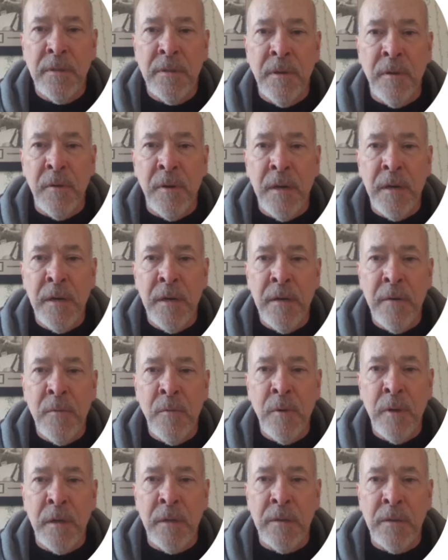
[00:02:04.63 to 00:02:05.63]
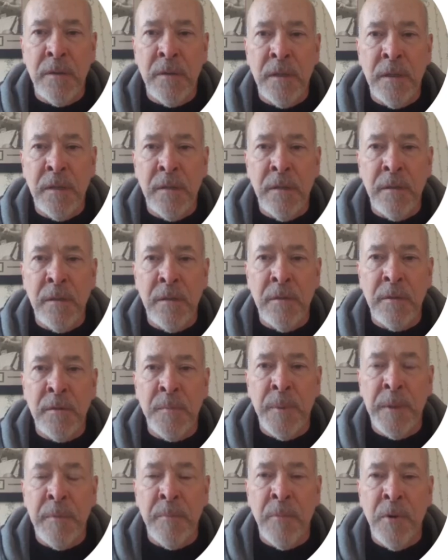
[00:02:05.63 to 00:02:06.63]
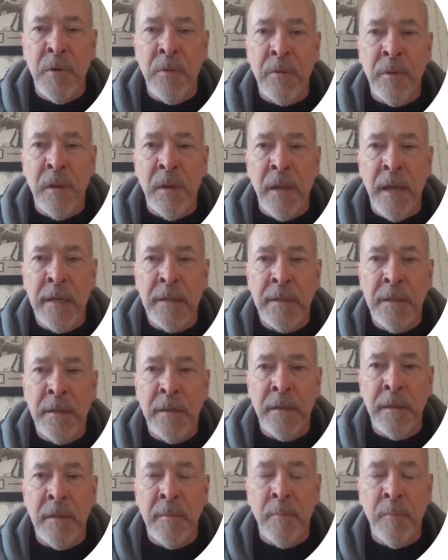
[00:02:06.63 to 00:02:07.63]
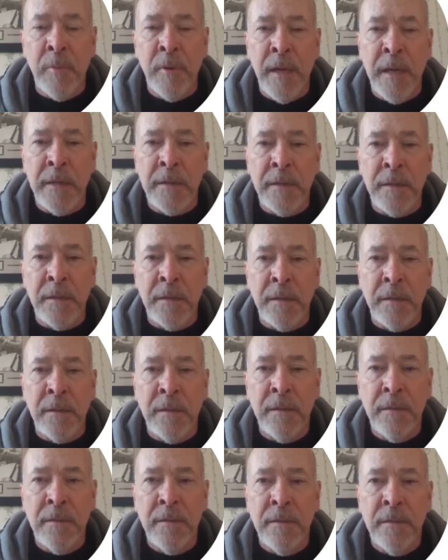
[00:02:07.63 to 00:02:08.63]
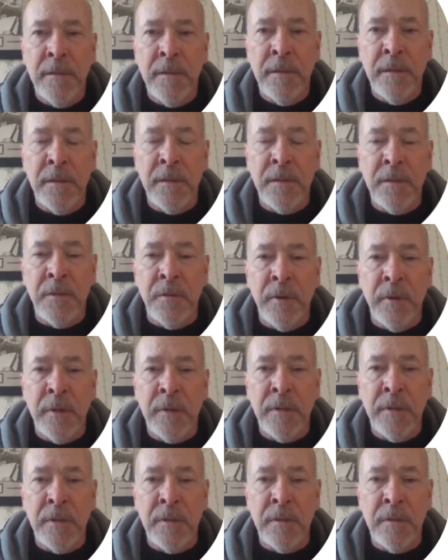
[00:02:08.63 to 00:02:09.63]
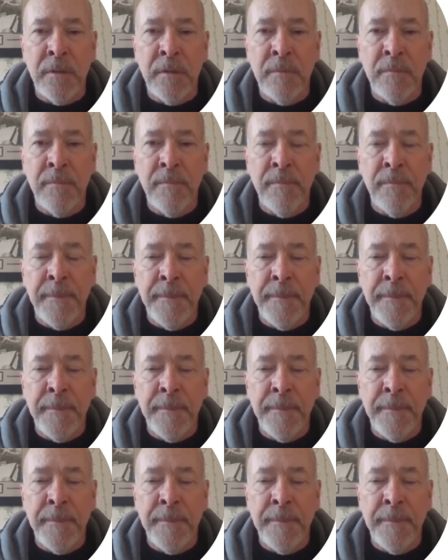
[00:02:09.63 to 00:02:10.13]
So here we can see that there's been both elastic and plastic hysteresis.